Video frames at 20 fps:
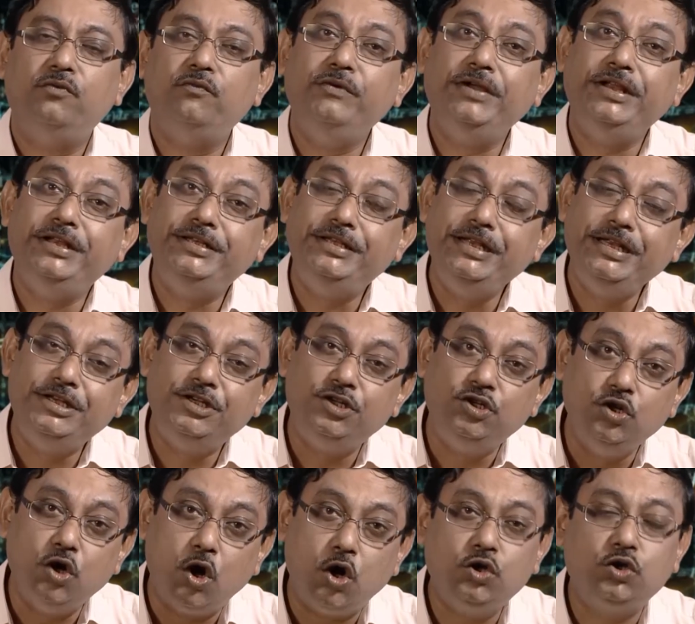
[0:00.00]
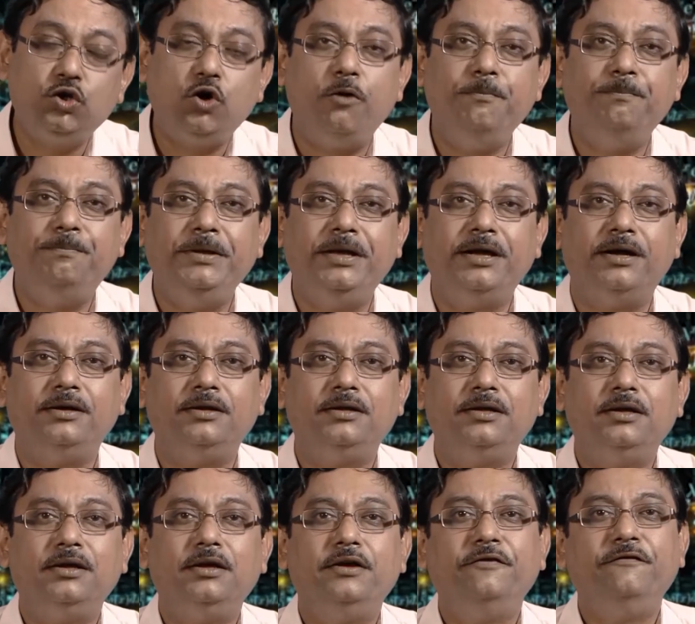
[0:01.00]
we did not compare
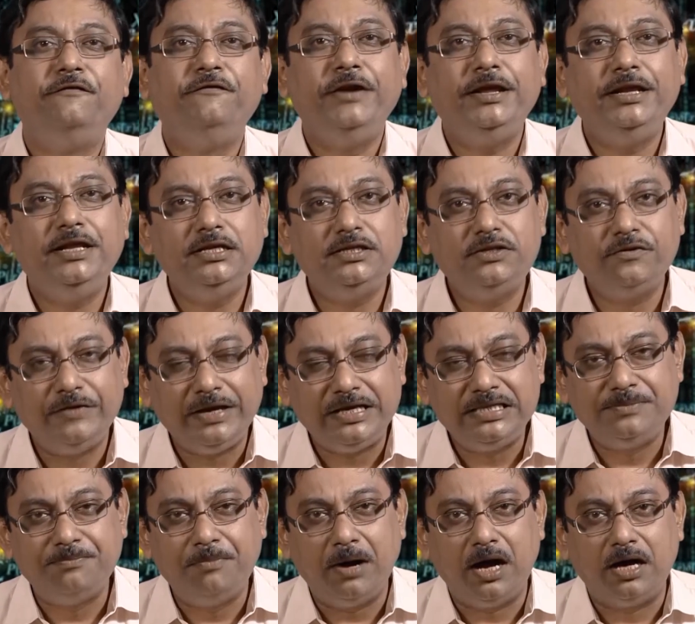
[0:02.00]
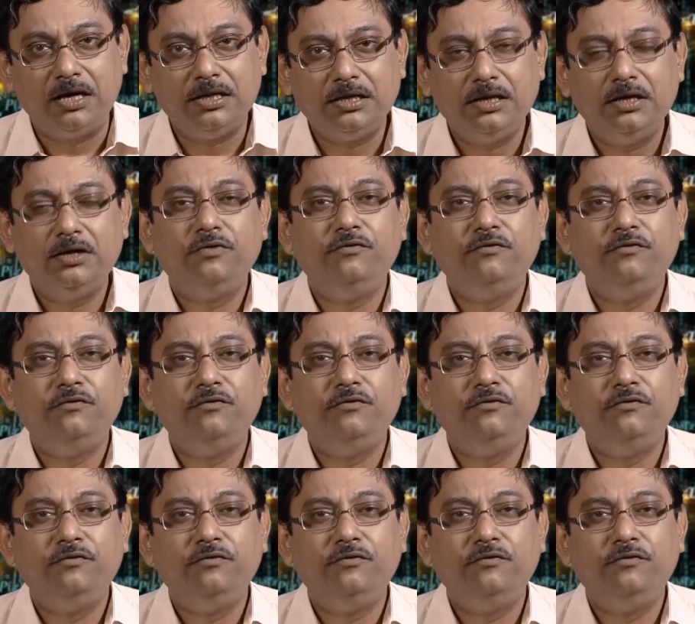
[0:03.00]
variance of x bar